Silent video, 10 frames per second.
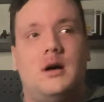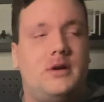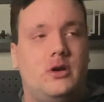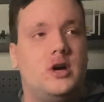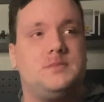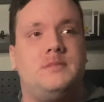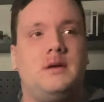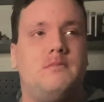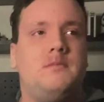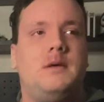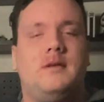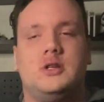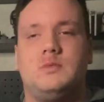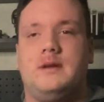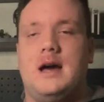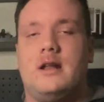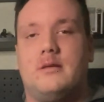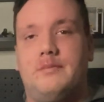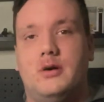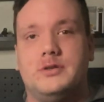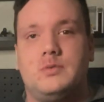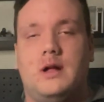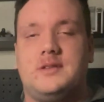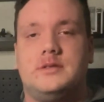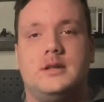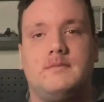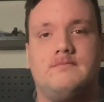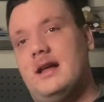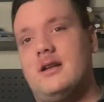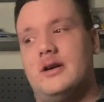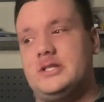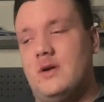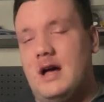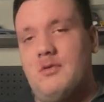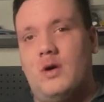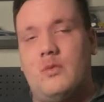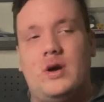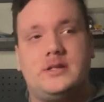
I mean, who knows? Maybe those will be added in post. We'll have to see. And also, I haven't wanted White